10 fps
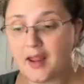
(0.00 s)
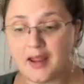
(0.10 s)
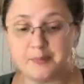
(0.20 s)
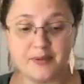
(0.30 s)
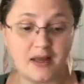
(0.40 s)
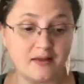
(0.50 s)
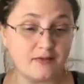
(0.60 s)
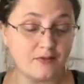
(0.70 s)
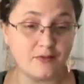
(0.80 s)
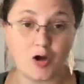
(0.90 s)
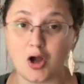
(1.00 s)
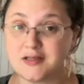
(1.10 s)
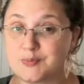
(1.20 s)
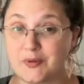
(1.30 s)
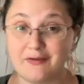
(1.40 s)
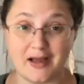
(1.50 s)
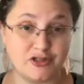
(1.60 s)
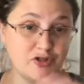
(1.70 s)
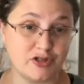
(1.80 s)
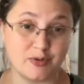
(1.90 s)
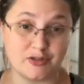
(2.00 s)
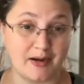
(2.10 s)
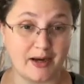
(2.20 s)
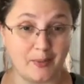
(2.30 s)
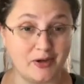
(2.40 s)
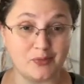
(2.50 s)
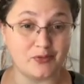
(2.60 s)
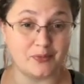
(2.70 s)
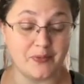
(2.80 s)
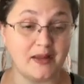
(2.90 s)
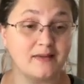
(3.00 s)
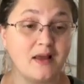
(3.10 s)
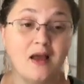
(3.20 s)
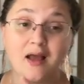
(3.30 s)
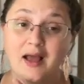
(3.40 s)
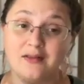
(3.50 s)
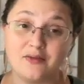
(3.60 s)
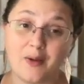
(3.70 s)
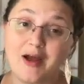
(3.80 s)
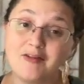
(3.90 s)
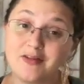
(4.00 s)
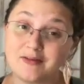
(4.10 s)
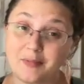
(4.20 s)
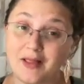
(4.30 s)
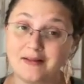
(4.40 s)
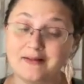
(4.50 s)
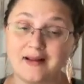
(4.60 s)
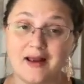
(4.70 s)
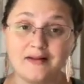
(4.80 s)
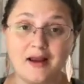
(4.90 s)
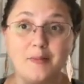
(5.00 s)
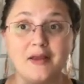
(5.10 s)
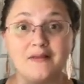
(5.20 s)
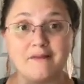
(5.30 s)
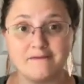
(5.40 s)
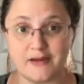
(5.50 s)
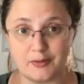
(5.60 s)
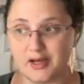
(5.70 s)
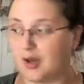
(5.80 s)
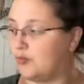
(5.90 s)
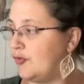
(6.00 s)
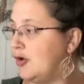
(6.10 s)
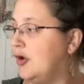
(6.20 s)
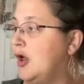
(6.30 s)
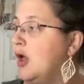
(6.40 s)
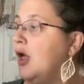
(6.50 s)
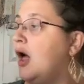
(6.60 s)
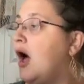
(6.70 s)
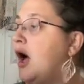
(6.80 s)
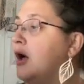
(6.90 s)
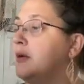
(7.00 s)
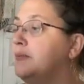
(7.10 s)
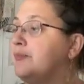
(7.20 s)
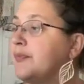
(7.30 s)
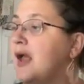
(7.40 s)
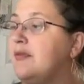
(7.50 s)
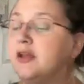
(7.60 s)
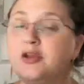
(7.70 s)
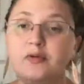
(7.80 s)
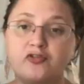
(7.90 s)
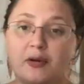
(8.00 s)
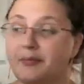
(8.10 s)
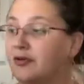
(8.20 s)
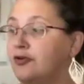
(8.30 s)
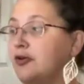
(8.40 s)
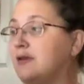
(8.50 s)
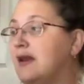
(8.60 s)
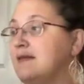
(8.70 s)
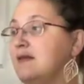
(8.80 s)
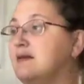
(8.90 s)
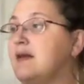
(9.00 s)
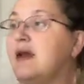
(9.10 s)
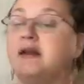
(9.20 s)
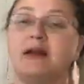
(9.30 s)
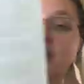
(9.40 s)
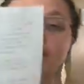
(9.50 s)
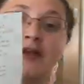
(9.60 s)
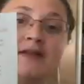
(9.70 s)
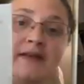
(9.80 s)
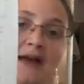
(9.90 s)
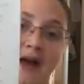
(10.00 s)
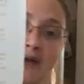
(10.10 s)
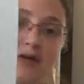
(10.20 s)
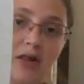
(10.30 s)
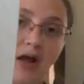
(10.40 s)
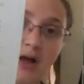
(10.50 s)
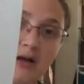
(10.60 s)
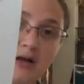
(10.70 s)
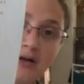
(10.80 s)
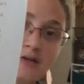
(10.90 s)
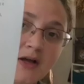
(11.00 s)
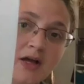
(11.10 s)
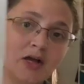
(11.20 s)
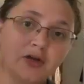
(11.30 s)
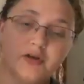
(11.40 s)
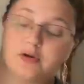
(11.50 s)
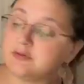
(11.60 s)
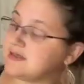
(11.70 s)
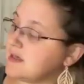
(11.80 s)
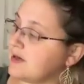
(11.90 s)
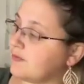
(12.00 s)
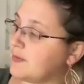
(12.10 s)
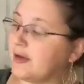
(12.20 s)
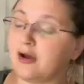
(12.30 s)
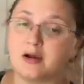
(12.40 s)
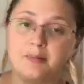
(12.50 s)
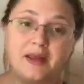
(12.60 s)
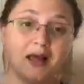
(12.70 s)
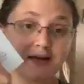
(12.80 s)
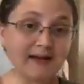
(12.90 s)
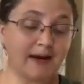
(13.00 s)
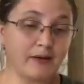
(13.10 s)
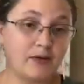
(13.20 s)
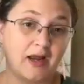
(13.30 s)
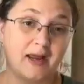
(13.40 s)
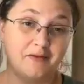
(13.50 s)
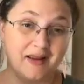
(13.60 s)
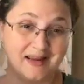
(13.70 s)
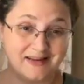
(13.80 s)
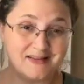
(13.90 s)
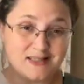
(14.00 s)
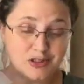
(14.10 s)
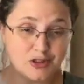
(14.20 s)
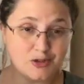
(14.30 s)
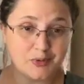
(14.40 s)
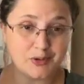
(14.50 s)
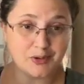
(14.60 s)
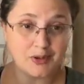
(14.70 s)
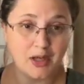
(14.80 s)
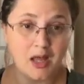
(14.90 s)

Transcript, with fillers: And because of cost, we've had to switch around how we do certain things. And so having the supply list ahead of time is very helpful. Um, and then you jump into your lessons. And as you can see, I have a lot of notes in here for my daughter because I kind of handed this to her.